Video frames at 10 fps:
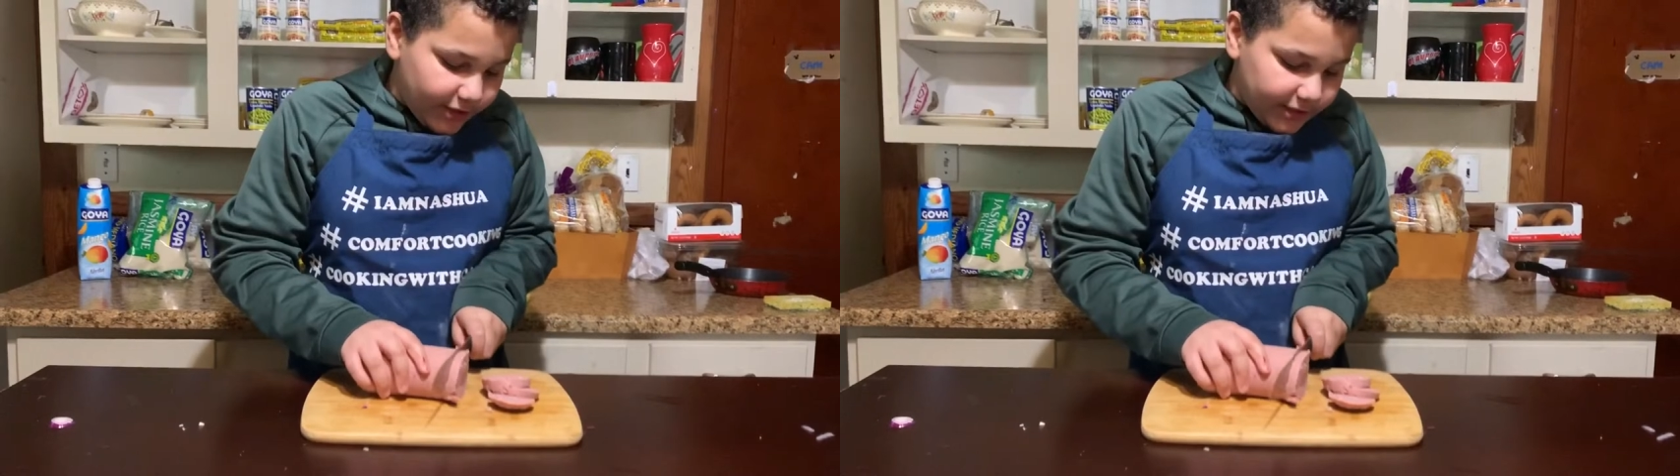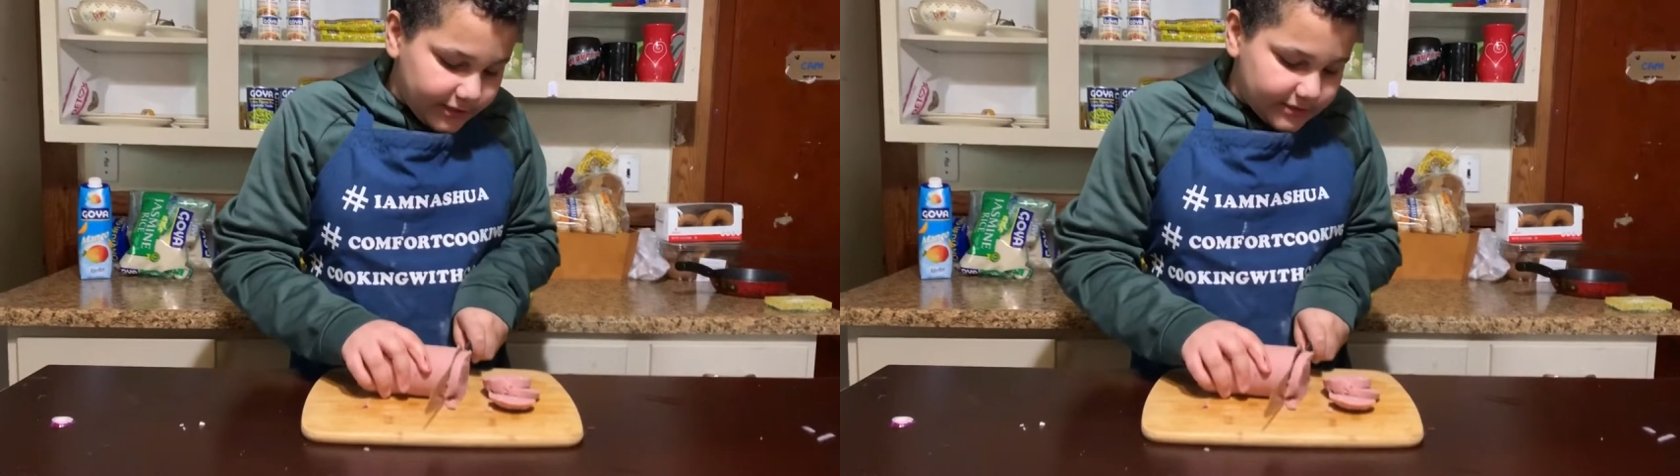
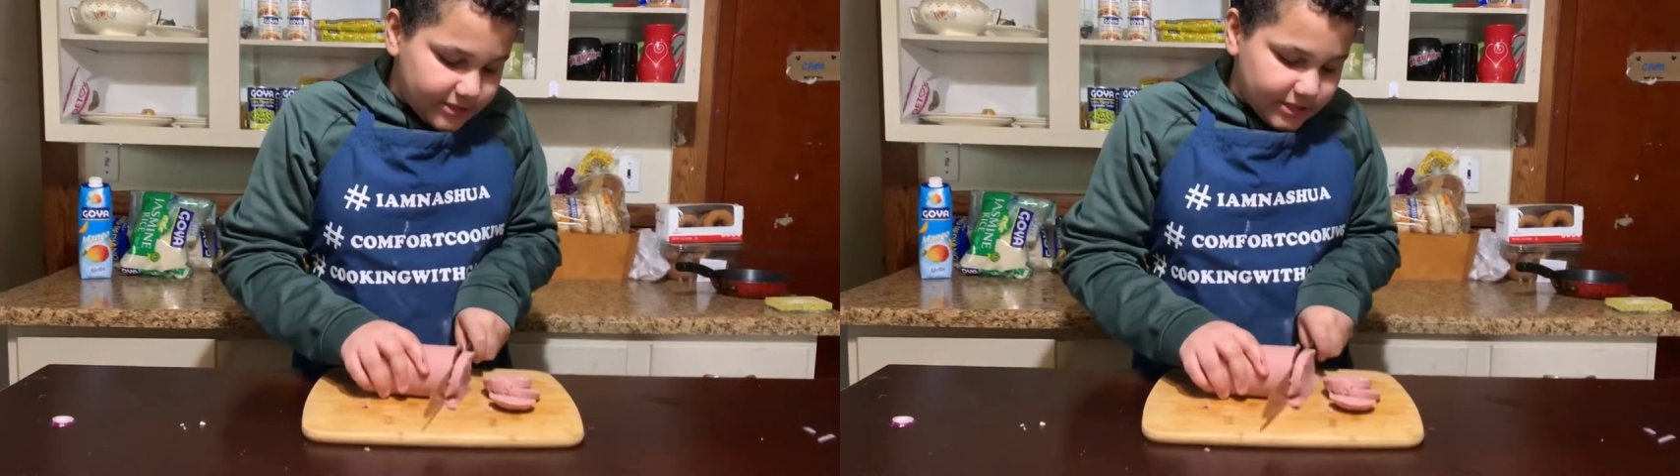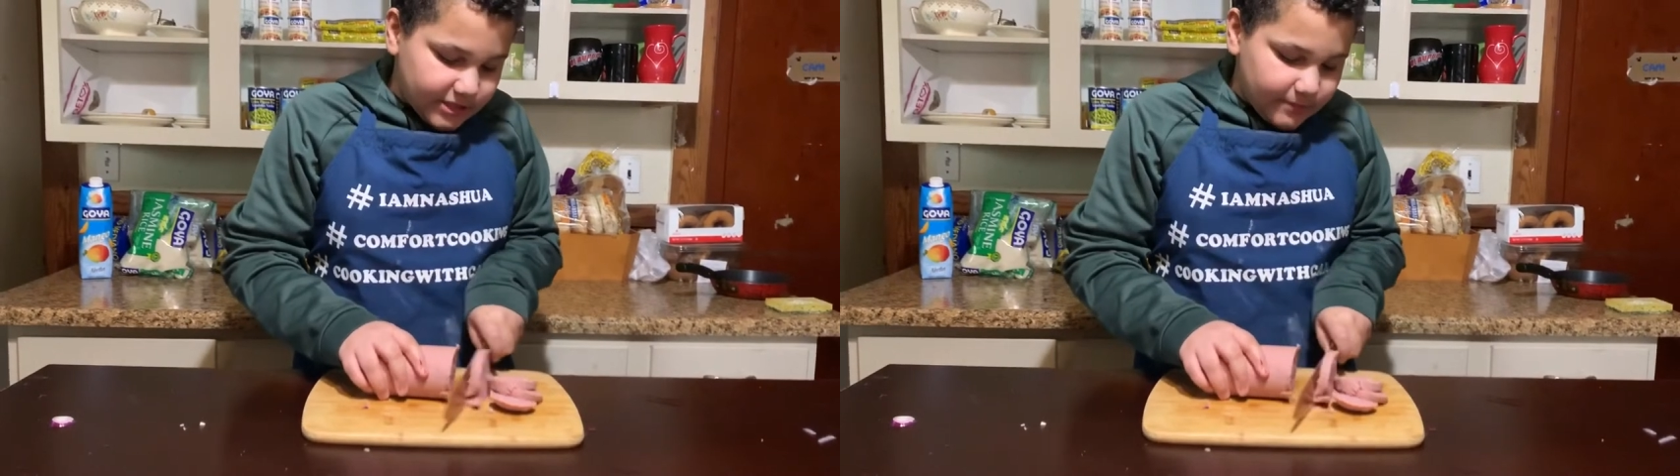it
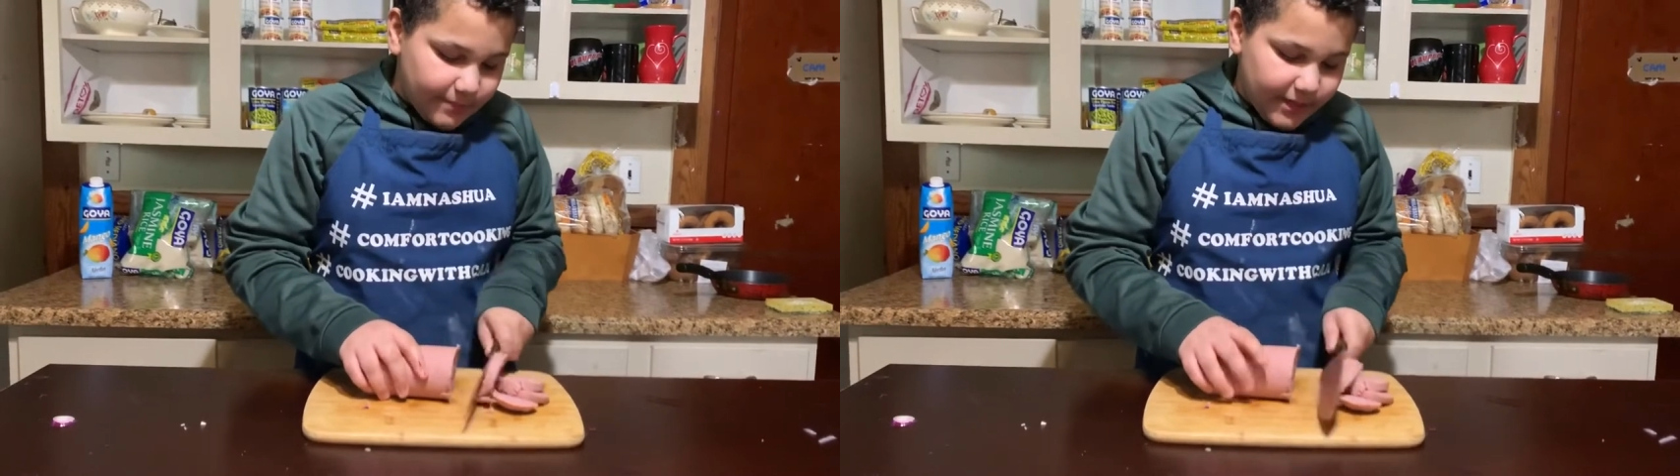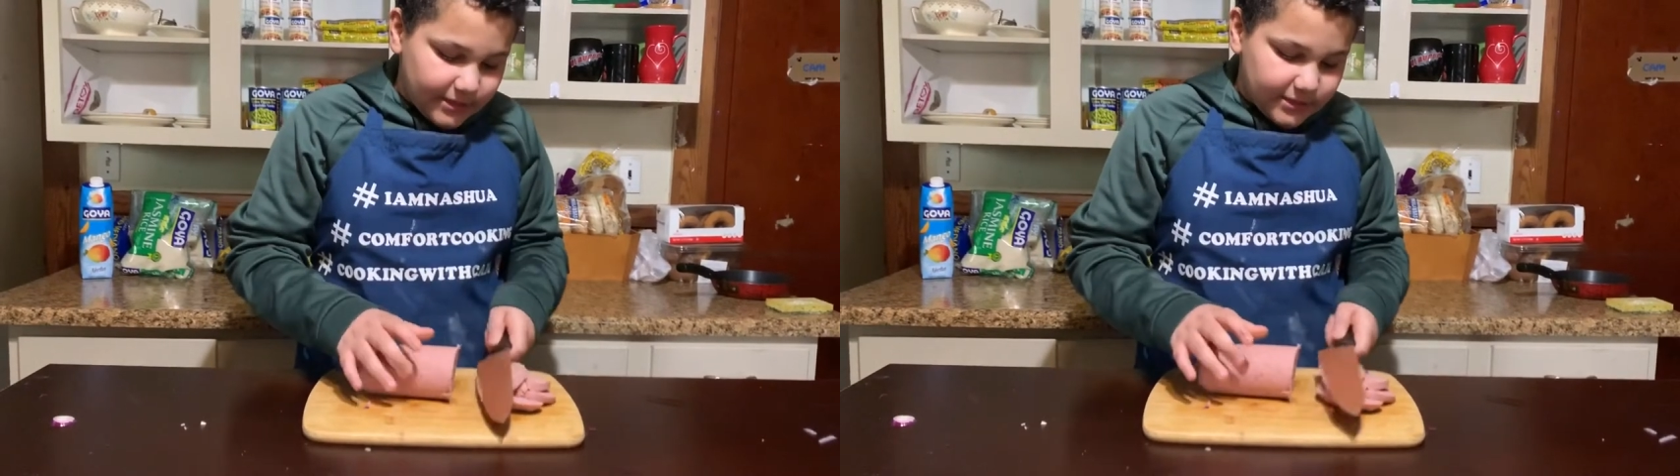just
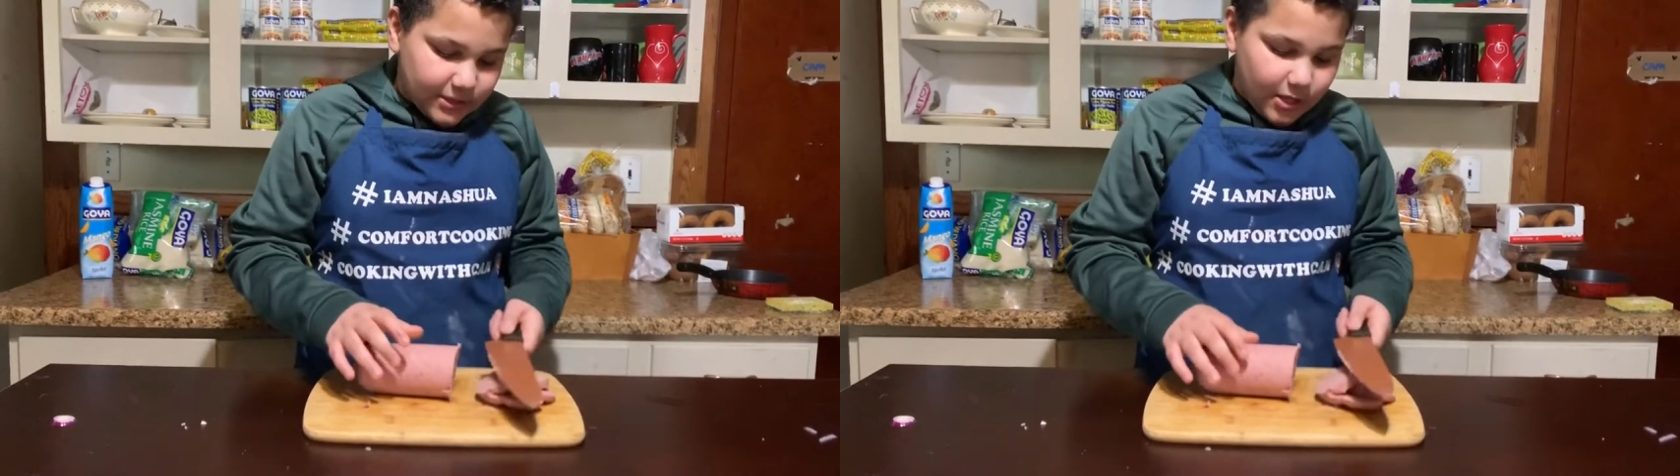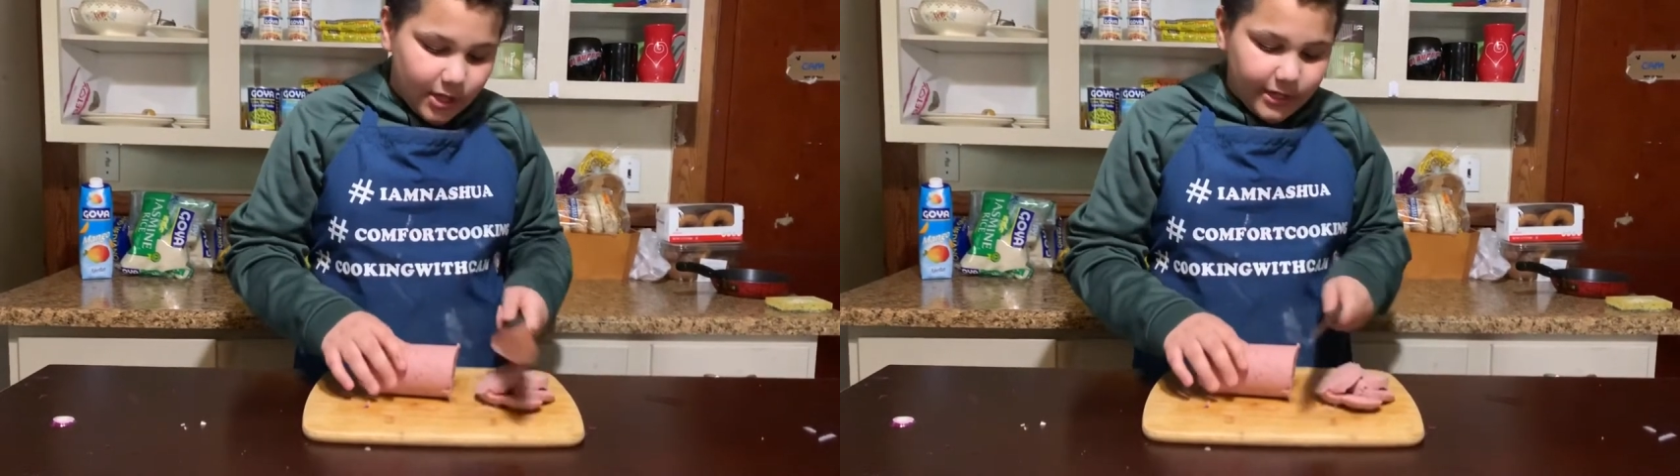depends
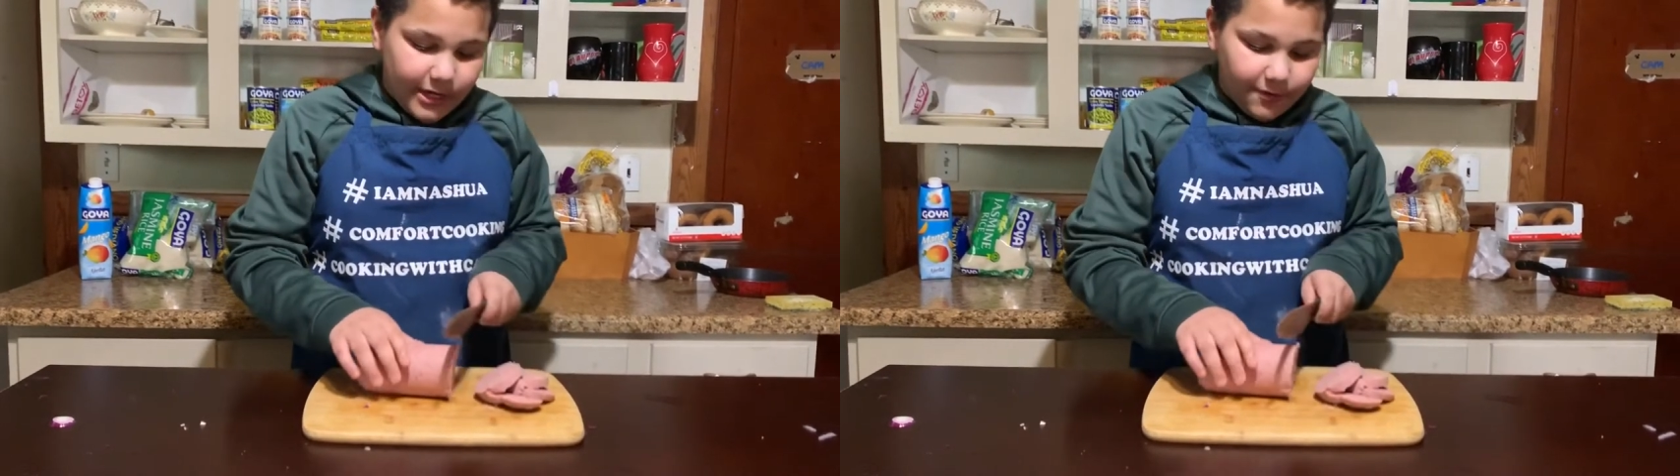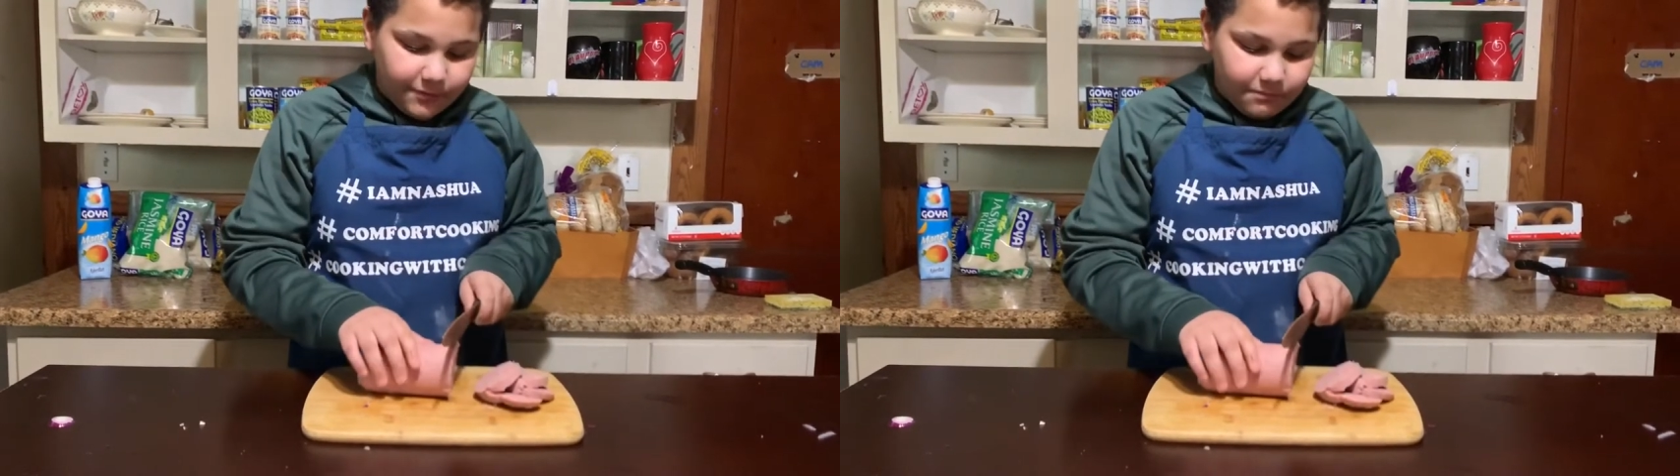on
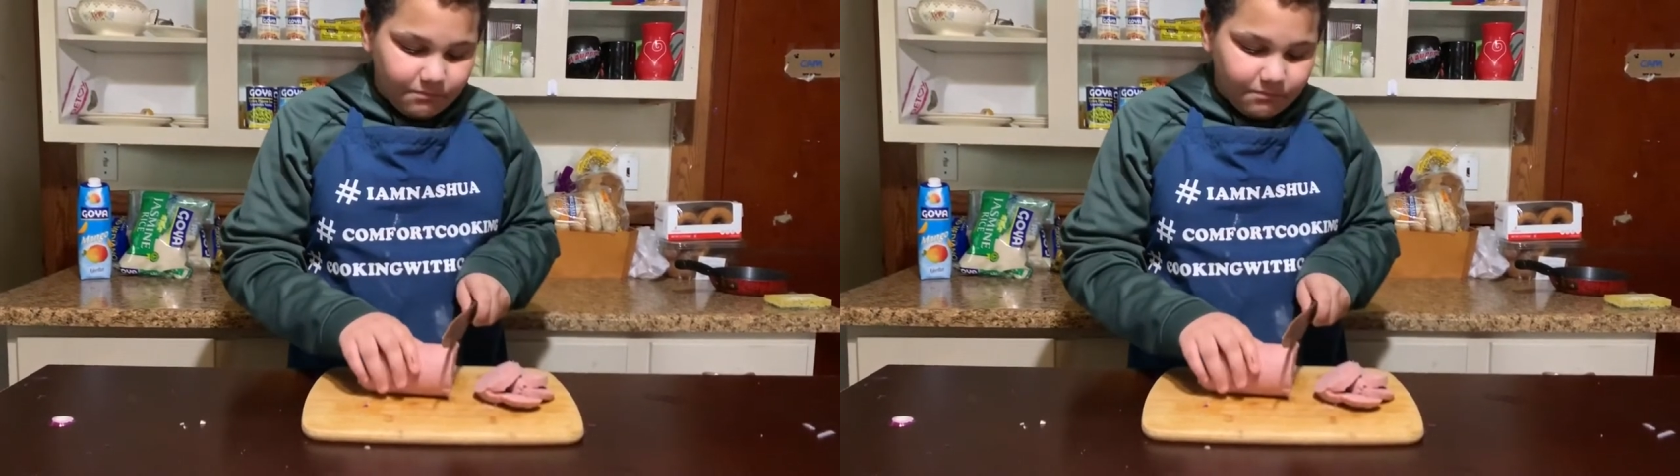how